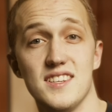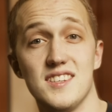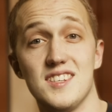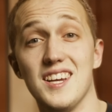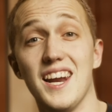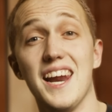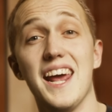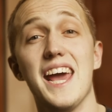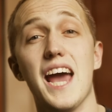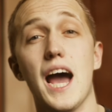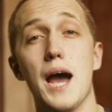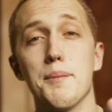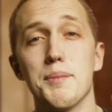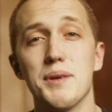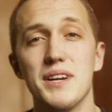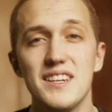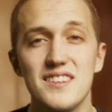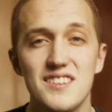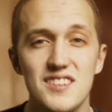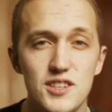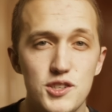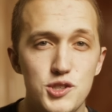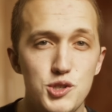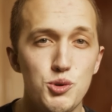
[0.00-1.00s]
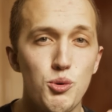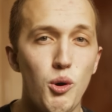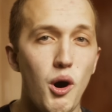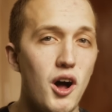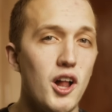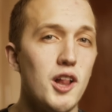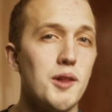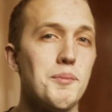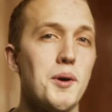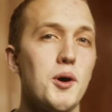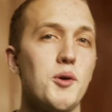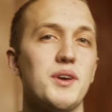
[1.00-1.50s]
Today, I'm going to teach you
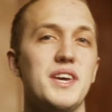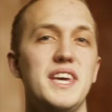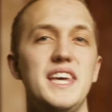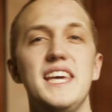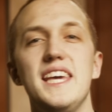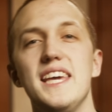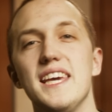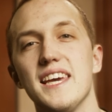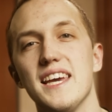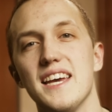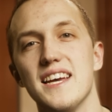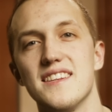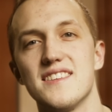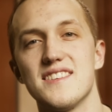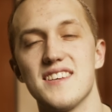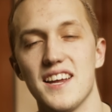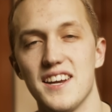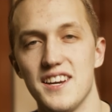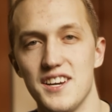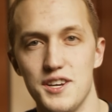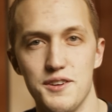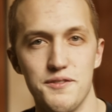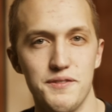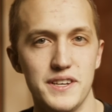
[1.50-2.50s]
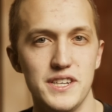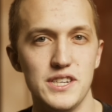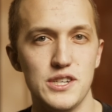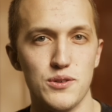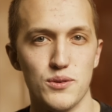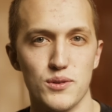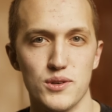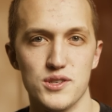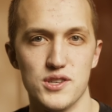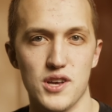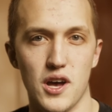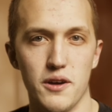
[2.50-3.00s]
all about keying inside of DaVinci
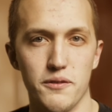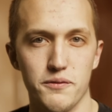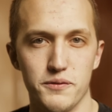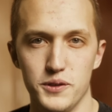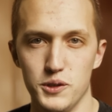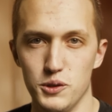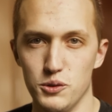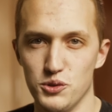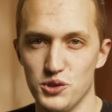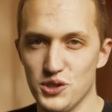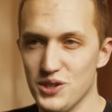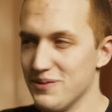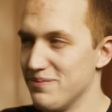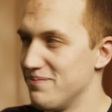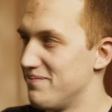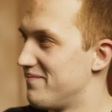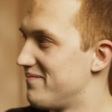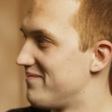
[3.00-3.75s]
Resolve Fusion.